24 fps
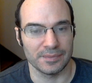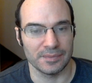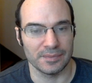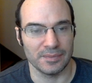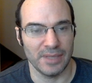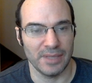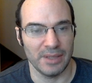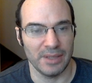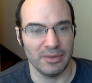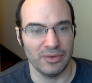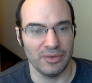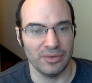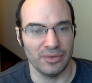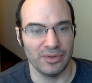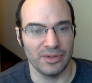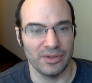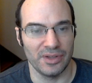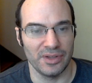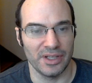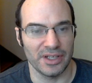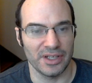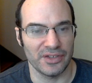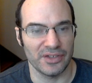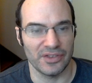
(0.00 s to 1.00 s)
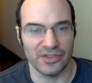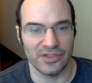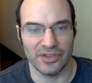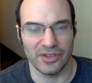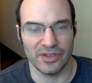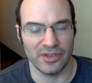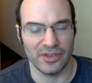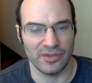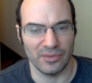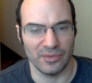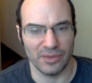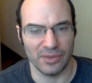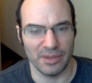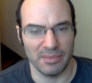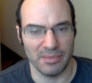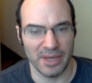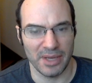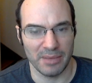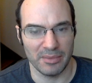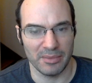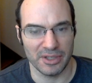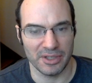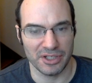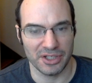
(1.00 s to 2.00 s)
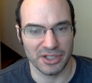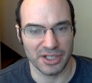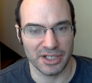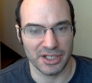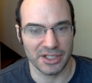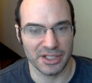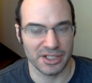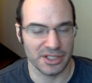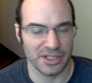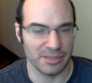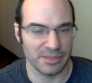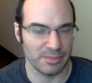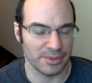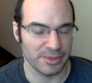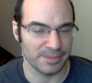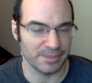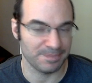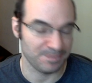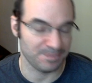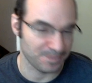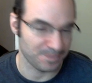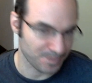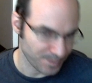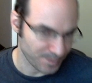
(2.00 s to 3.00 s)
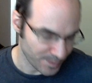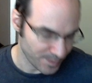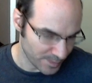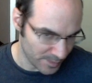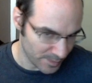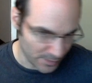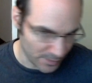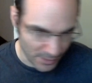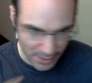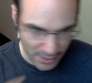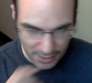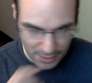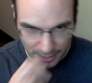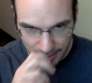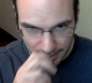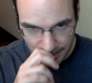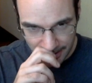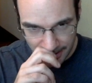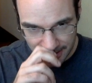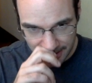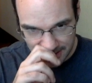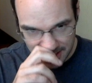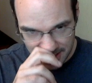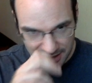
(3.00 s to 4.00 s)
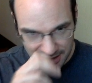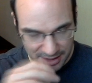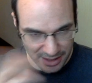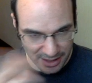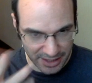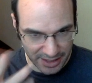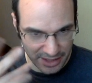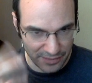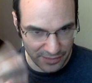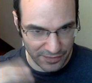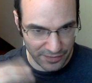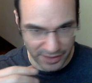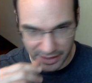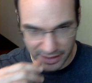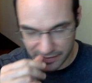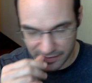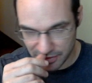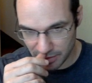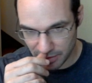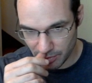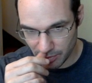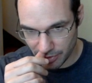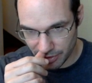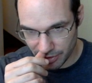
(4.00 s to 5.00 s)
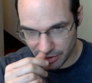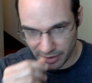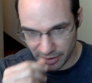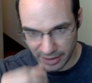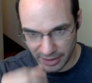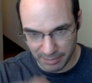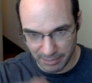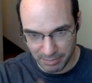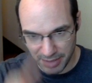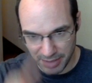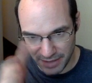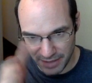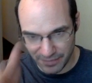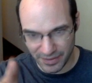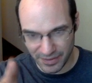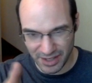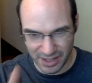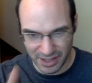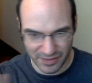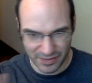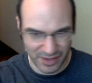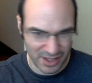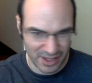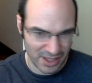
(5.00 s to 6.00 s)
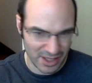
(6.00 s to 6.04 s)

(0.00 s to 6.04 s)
I do this. Doesn't really make much sense, but The idea is knight e5 somewhere, like b5 and knight